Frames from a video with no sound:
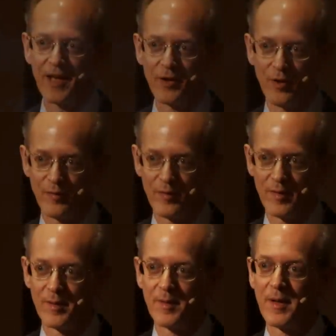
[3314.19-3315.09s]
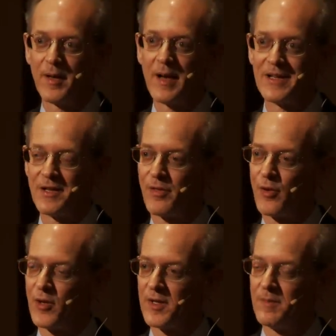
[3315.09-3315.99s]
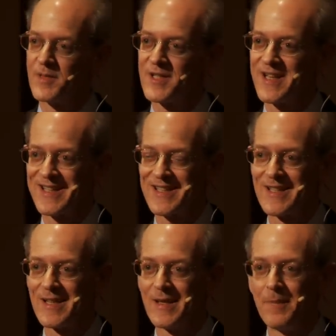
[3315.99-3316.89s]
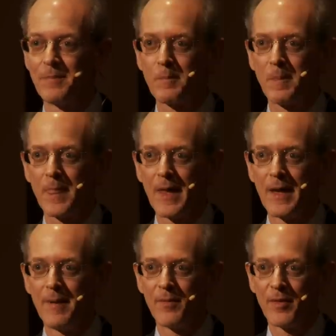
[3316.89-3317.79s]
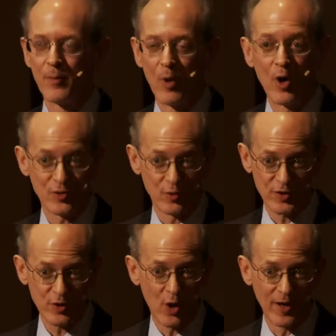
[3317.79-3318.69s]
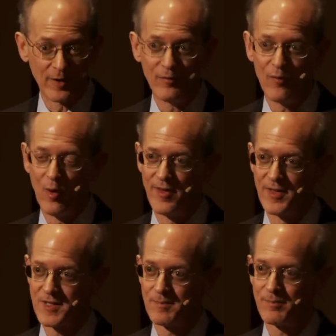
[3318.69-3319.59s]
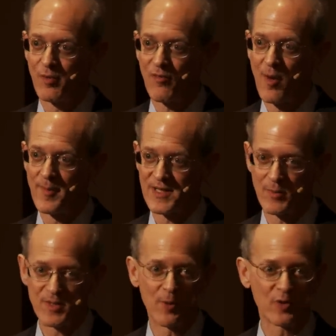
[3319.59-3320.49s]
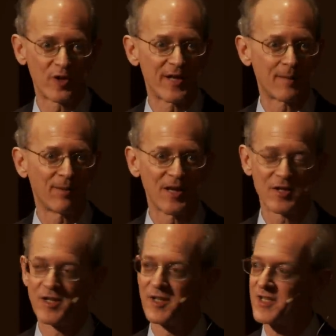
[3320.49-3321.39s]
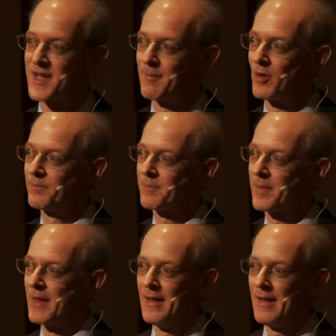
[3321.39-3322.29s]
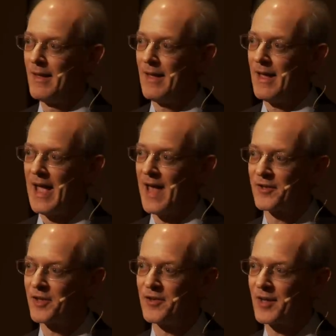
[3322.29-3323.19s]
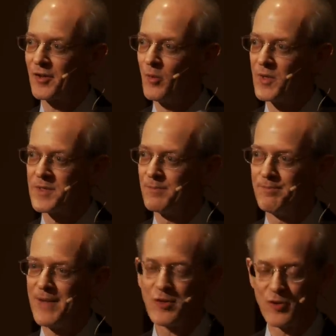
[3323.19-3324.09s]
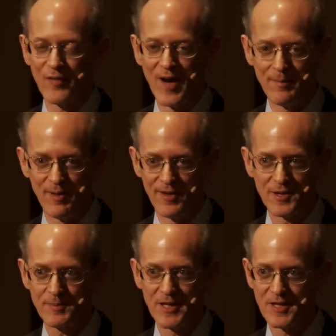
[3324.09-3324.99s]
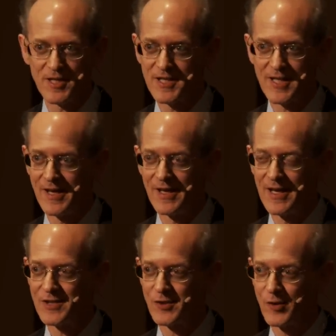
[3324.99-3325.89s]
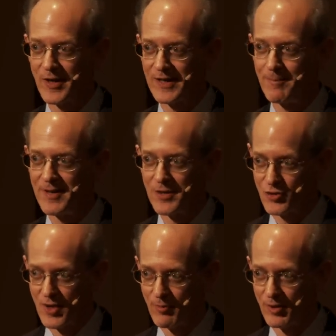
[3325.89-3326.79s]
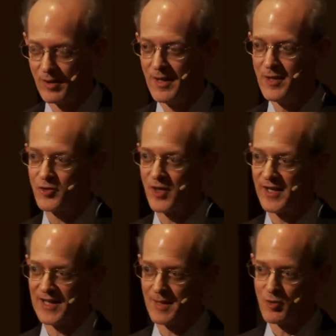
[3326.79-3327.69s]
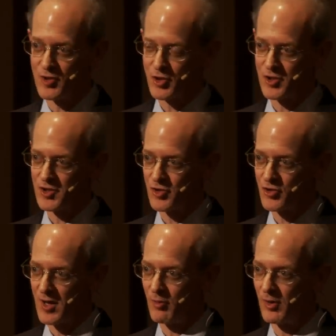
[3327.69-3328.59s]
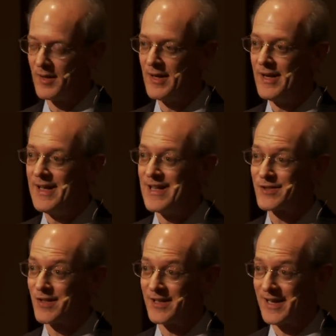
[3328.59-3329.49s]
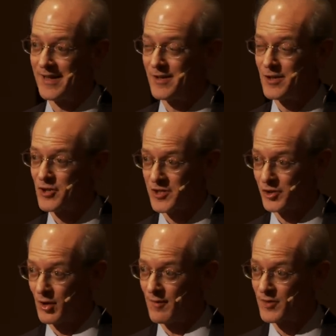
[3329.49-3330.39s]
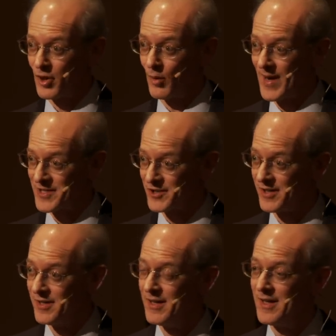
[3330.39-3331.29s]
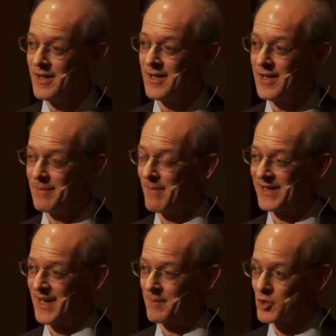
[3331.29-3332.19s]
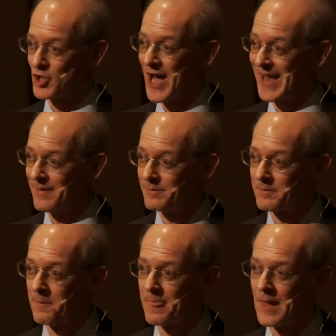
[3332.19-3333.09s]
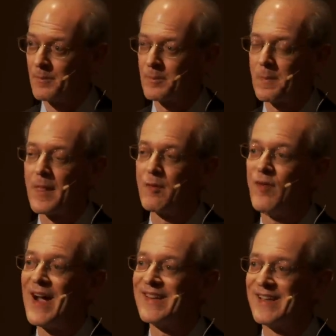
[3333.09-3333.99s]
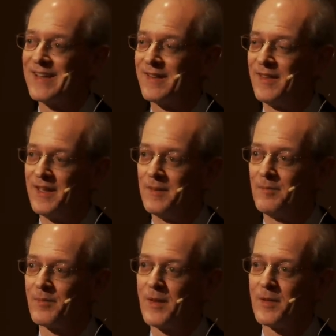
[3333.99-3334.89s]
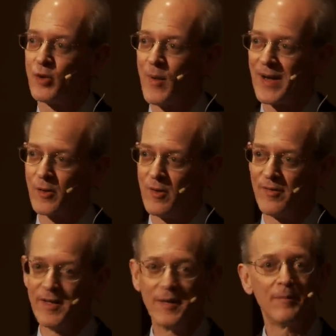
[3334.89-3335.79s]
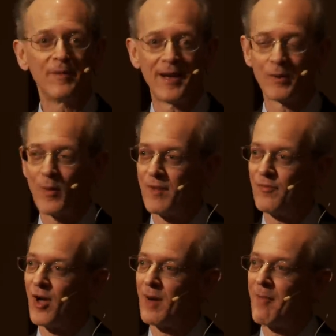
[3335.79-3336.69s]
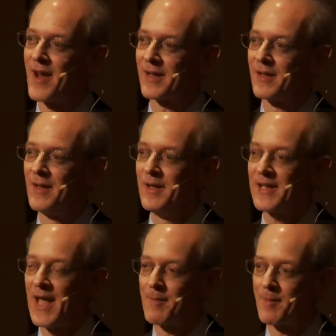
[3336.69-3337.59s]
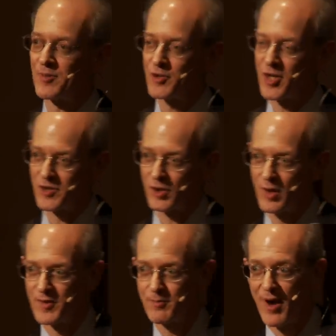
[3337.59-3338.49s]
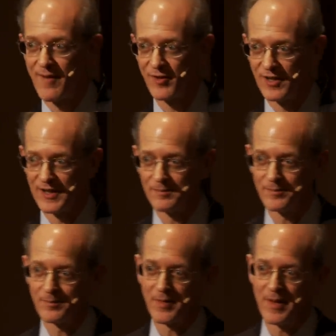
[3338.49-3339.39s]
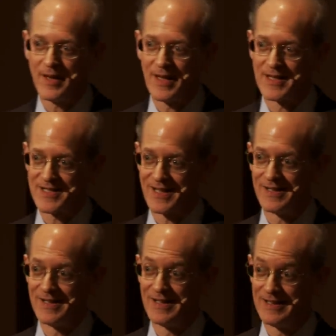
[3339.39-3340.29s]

end of 1936, the rehearsals started for this performance that was supposed to take place in December. And the conductor was petrified by this piece. He said, it's going to get me in trouble. It's going to get the musicians in trouble. It's going to get Shostakovich arrested. It might get him shot. Finally, the director of the Leningrad Philharmonic came up to Shostakovich privately and said,